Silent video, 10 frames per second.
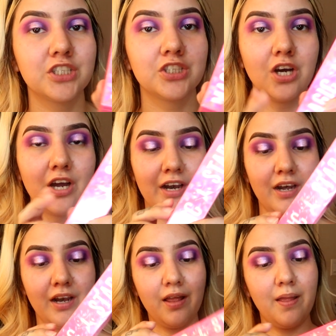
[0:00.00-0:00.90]
Star
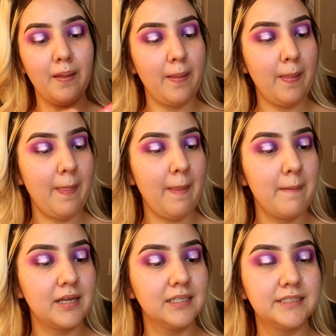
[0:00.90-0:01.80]

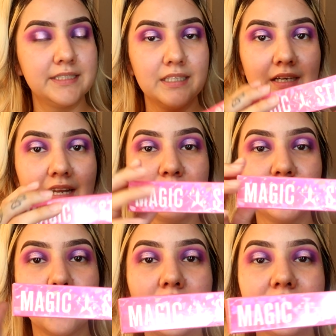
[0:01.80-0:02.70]
concealer, and I'm
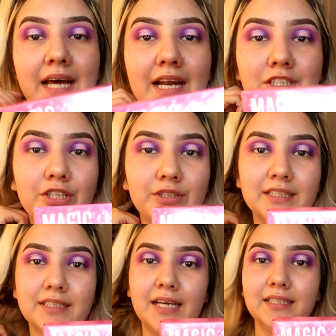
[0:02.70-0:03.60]
so excited to use
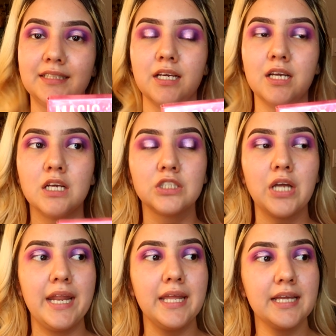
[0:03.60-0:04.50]
this, guys. So
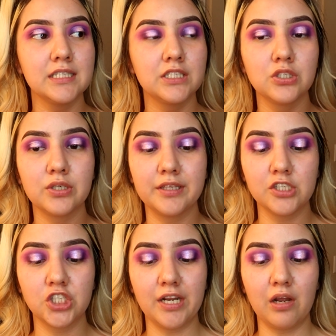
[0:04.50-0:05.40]
I didn't get the
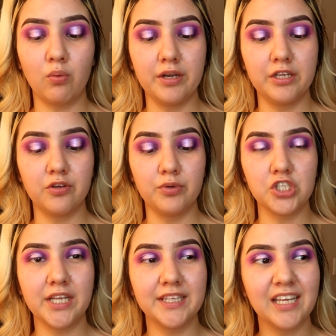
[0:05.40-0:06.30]
shade I wanted
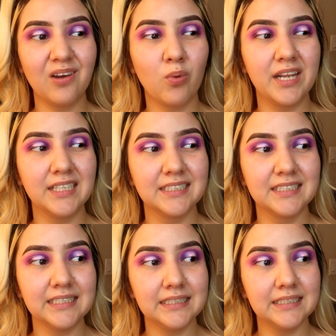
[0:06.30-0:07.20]
originally. I think I wanted
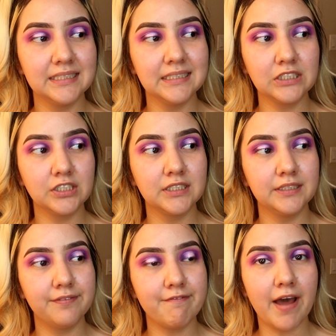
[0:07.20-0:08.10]
C6 or
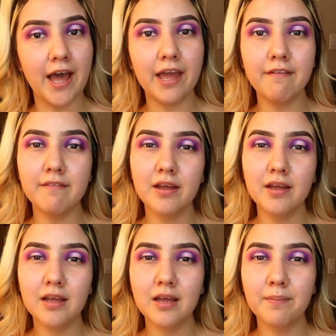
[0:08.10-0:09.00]
C5.
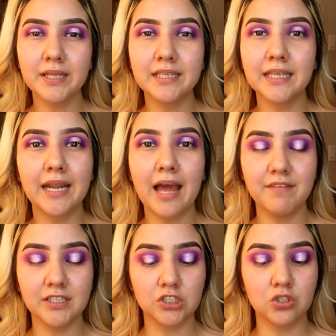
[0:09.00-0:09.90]
But they didn't have
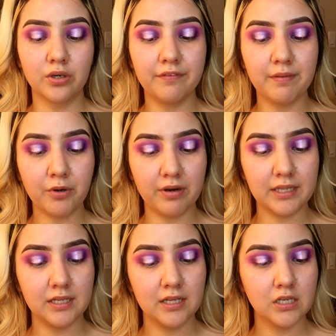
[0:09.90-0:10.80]
in store, if I'm
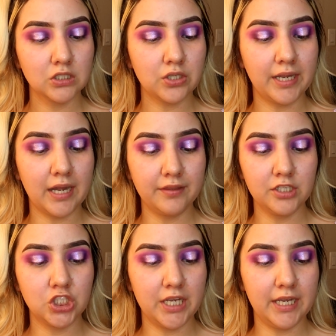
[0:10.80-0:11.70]
correct. So I got the
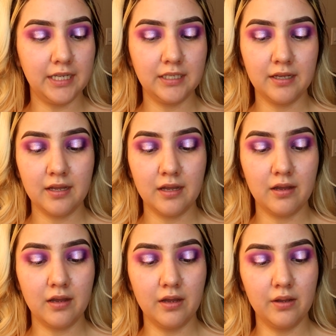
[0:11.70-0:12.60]
shade
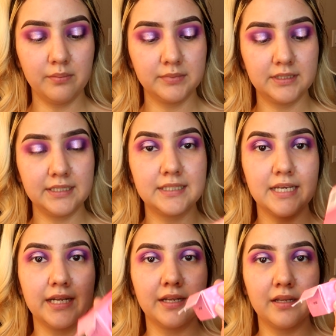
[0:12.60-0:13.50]

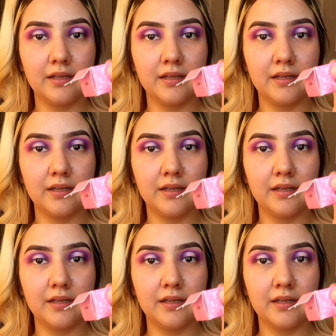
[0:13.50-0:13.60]
C10.